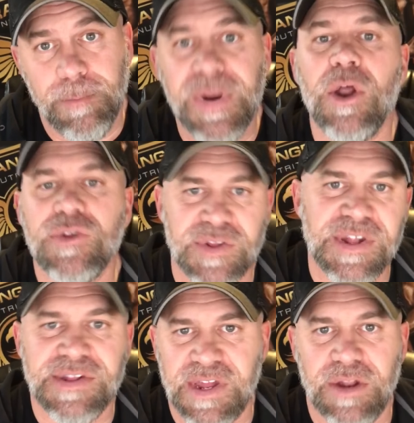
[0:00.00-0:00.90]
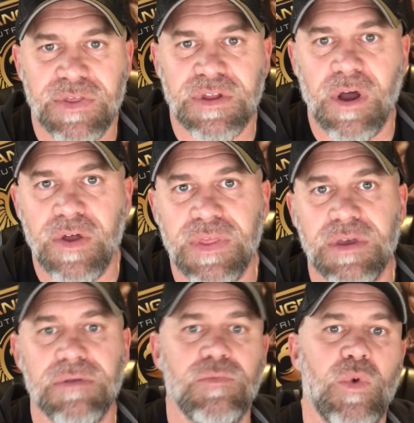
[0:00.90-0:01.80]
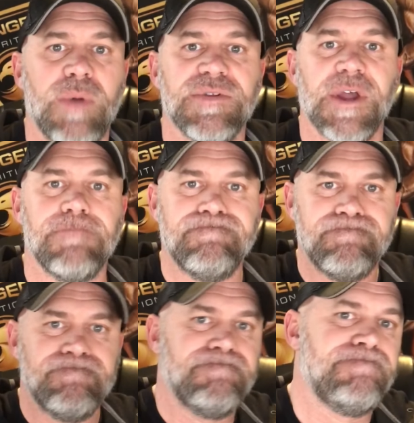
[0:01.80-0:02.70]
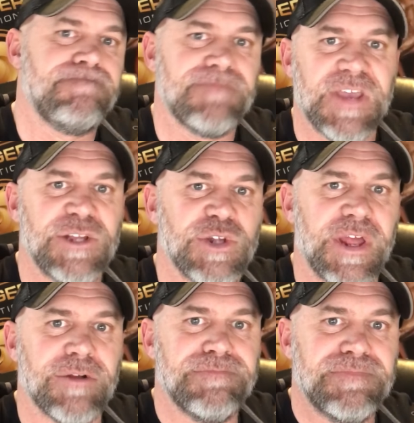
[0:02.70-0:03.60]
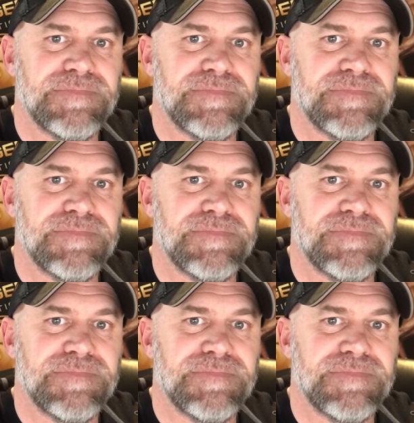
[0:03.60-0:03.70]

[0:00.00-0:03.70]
But it also says that on the on the website. Catch you later.